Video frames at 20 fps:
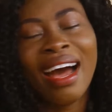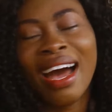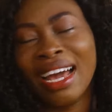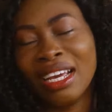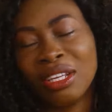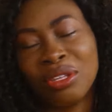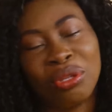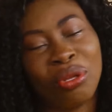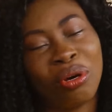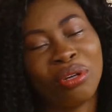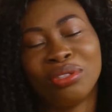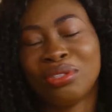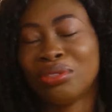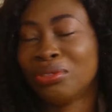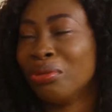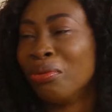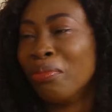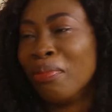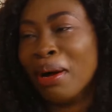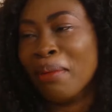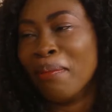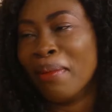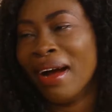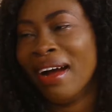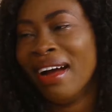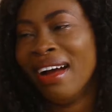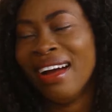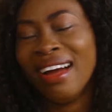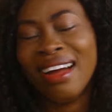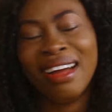I thought so, Mama.
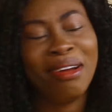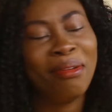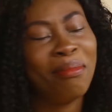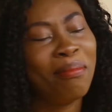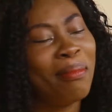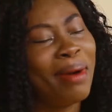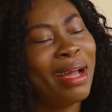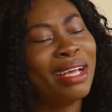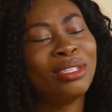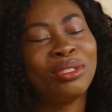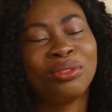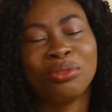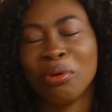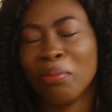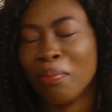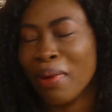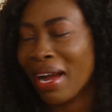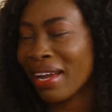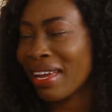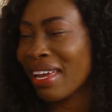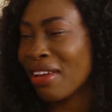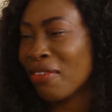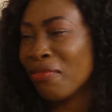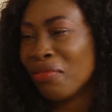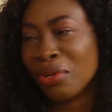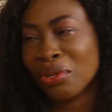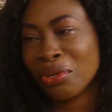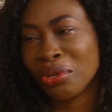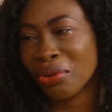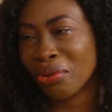My stomach
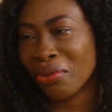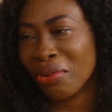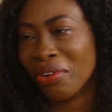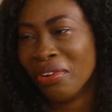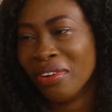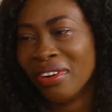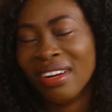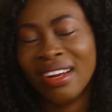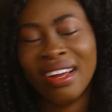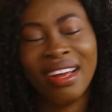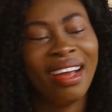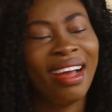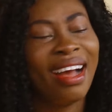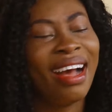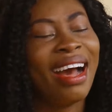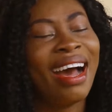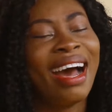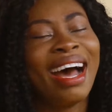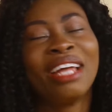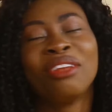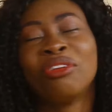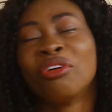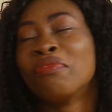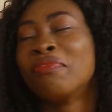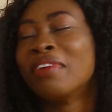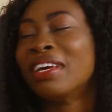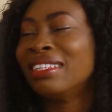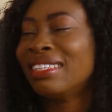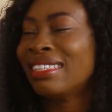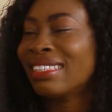even grew out
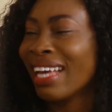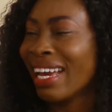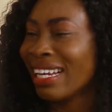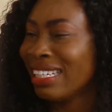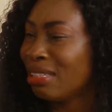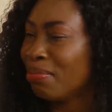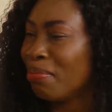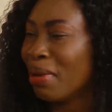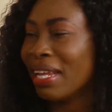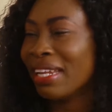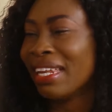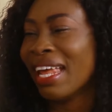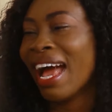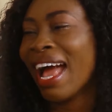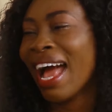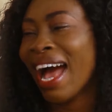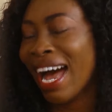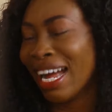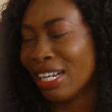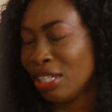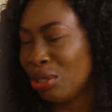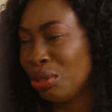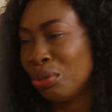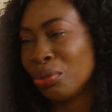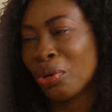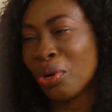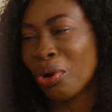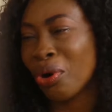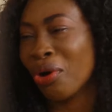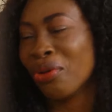of excitement. I had to
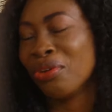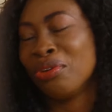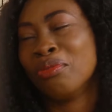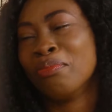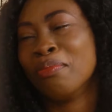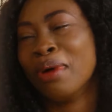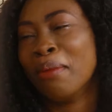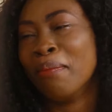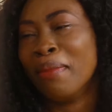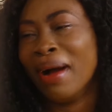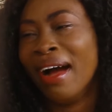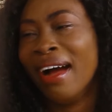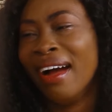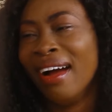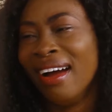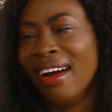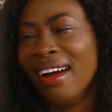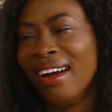call you, Mama.